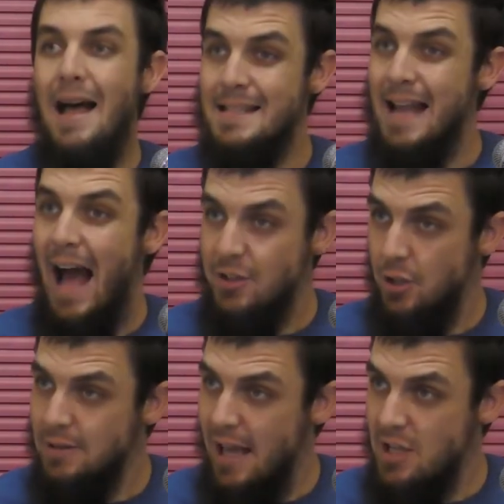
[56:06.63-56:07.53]
As an
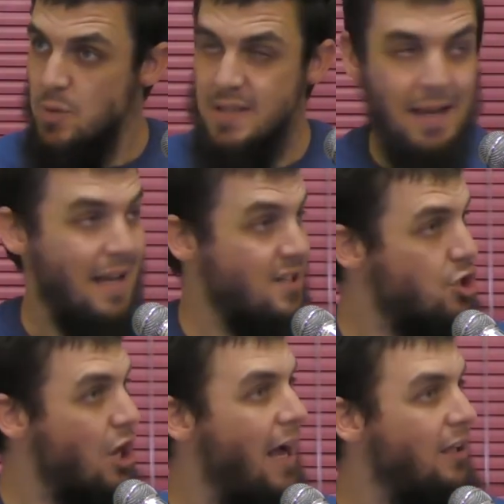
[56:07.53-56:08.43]
adult, as we said,
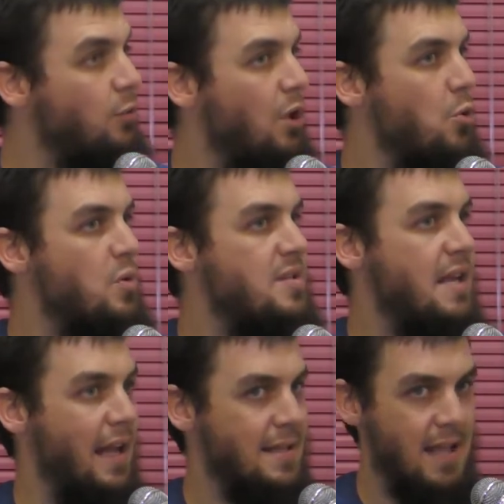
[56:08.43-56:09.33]
as a child, what did we
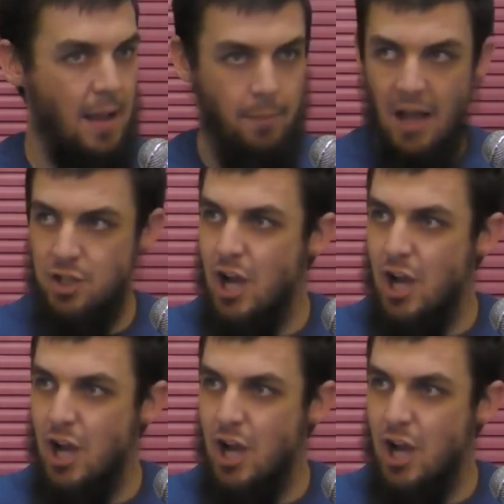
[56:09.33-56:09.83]
say last time?